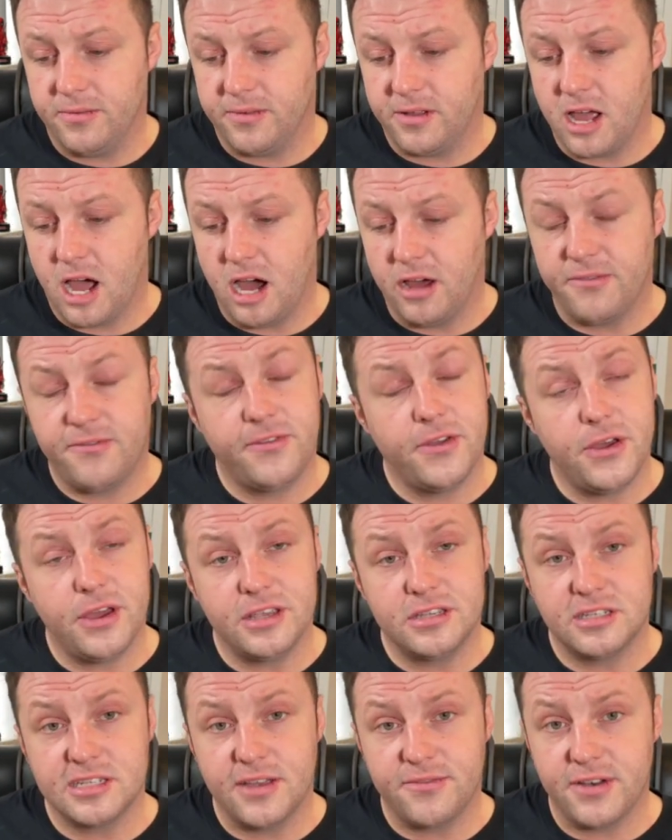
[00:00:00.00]
card
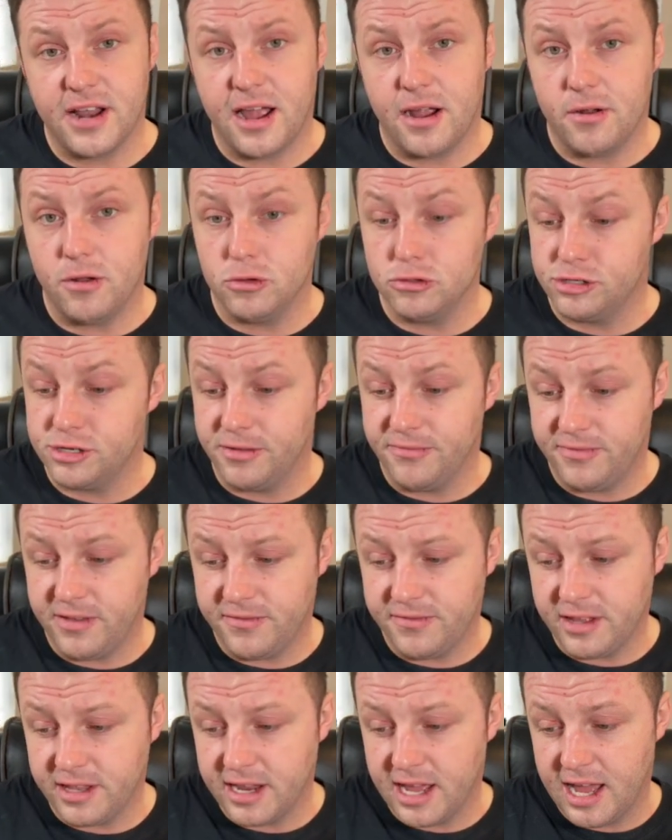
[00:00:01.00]
37 out of
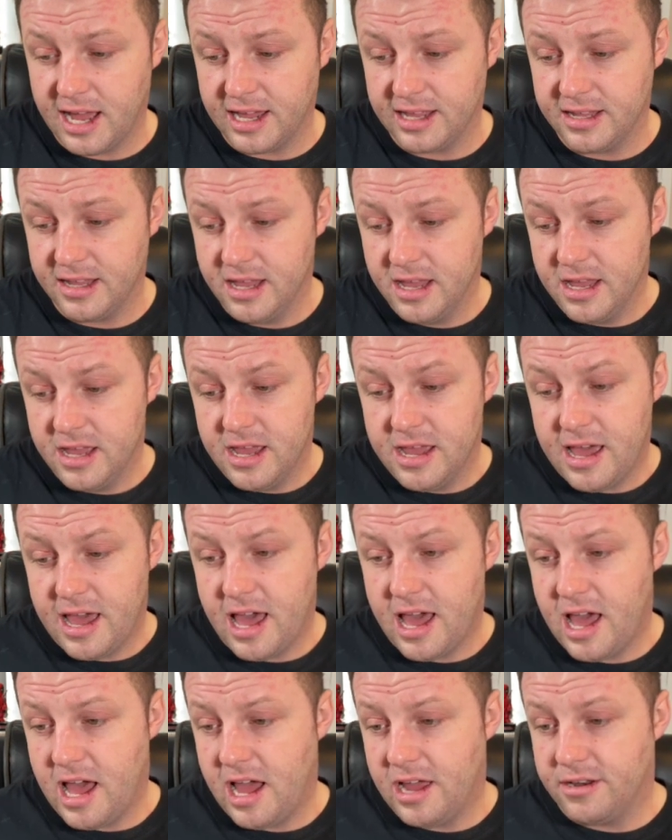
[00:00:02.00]
159,
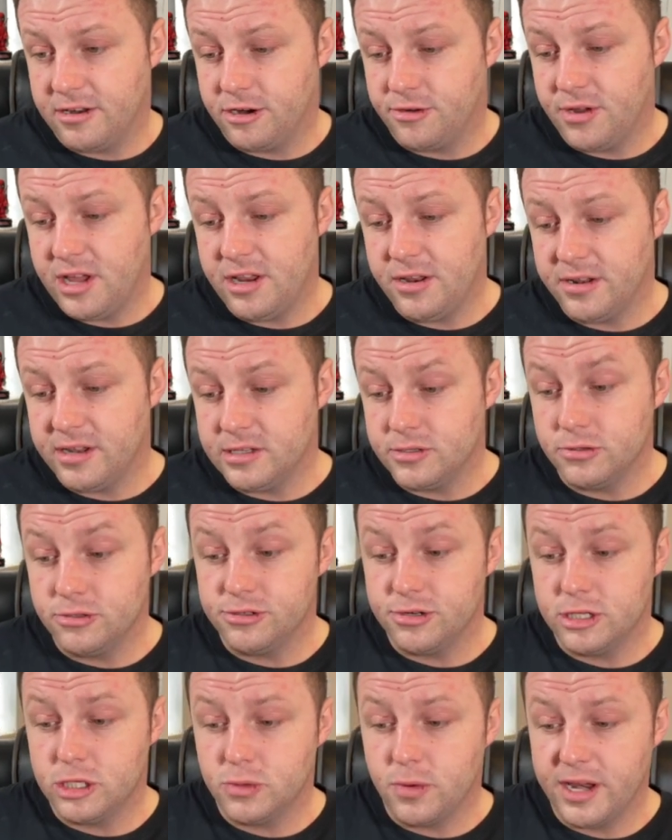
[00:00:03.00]
and Greedent is
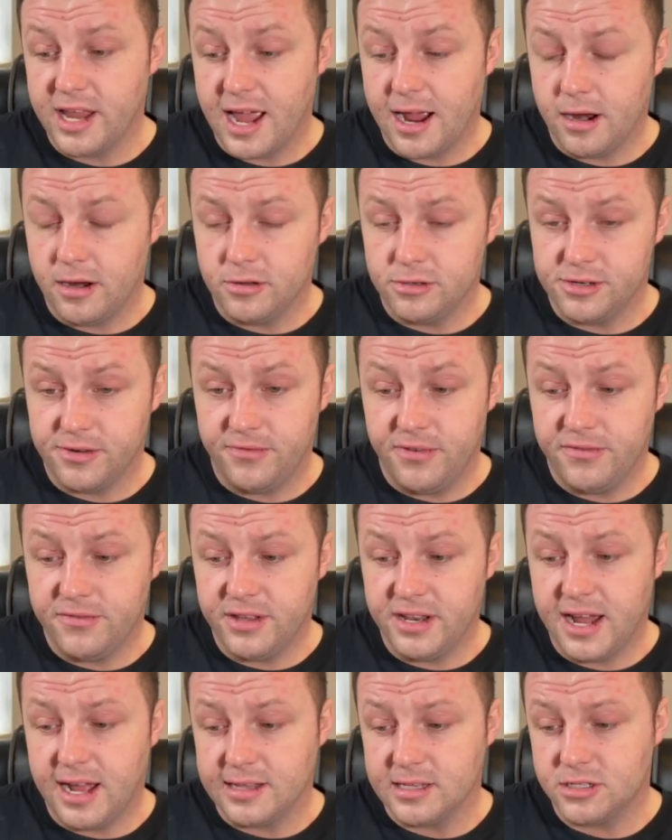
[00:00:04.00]
120 out of
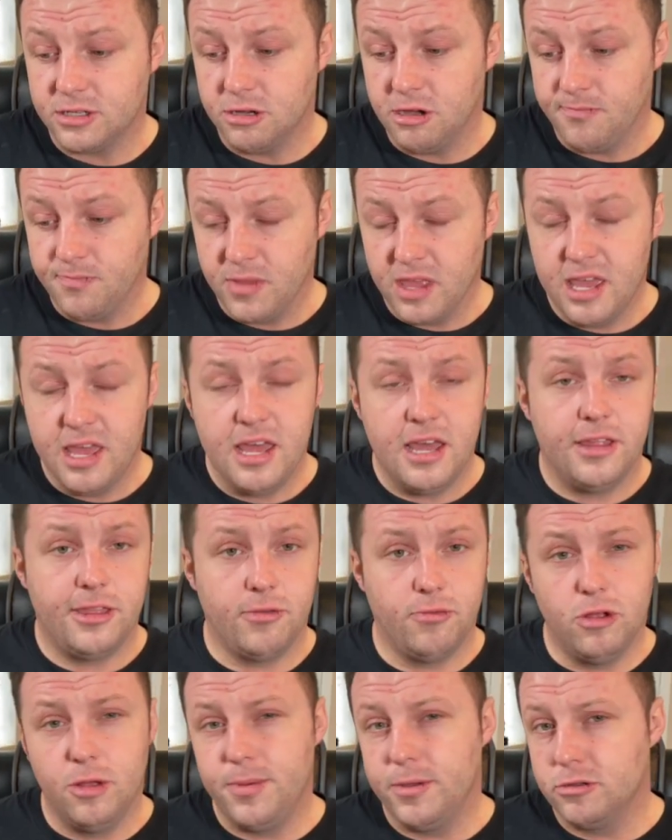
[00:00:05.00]
159. So
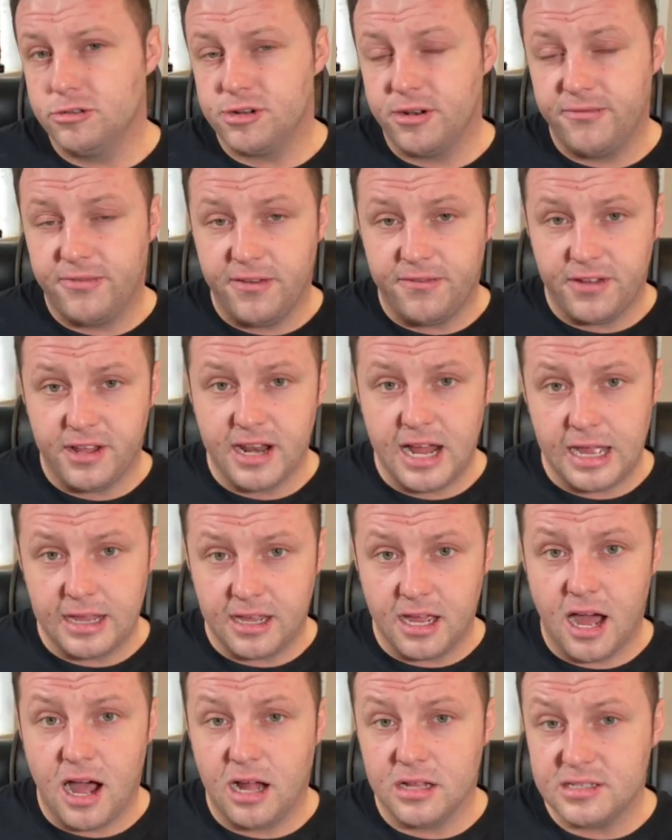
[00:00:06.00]
there will be 159
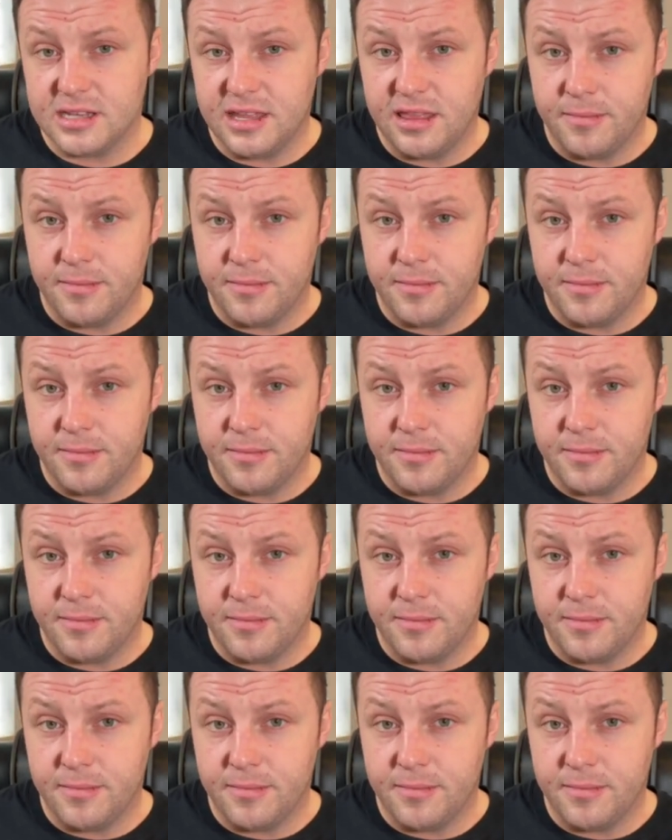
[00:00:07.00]
cards in